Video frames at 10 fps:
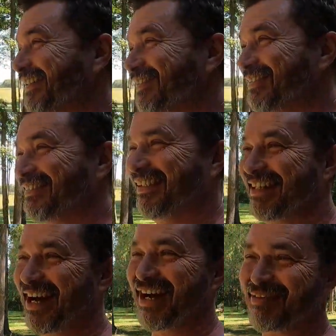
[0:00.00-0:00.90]
it was a
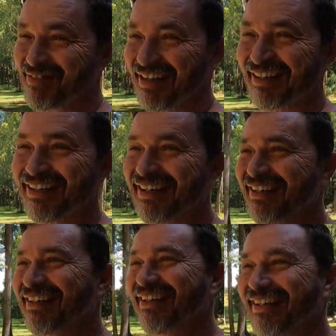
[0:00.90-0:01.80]
nightmare
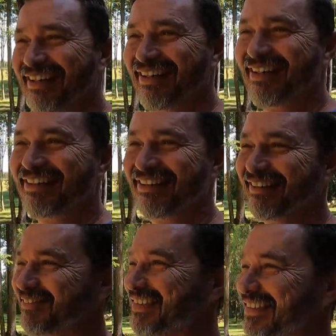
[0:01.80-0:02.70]
uh,
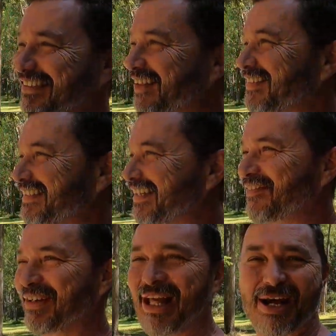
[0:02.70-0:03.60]
Mrs. Lovely said,
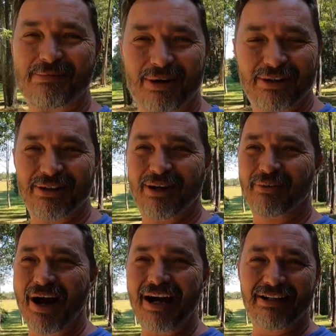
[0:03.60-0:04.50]
I feel like I'm on a, a,
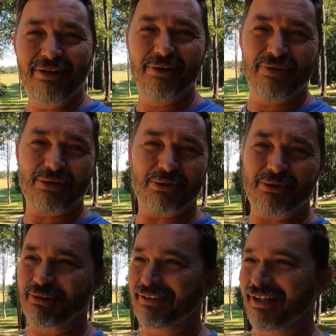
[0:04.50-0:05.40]
ride at Universal
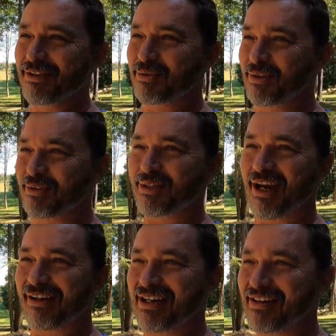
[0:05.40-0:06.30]
Studios, one of those
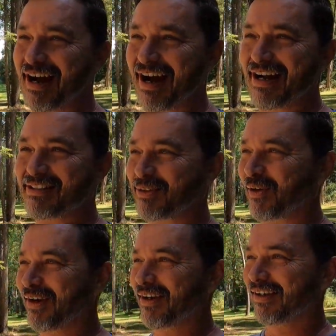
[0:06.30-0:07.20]
scary rides,
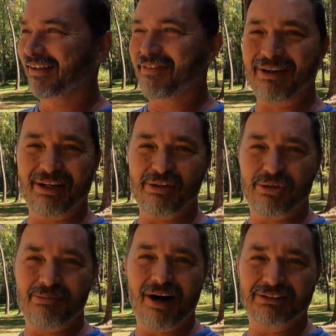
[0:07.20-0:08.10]
or living in
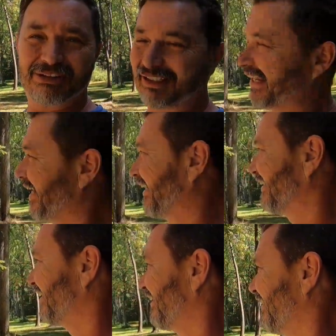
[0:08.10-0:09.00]
Jumanji land.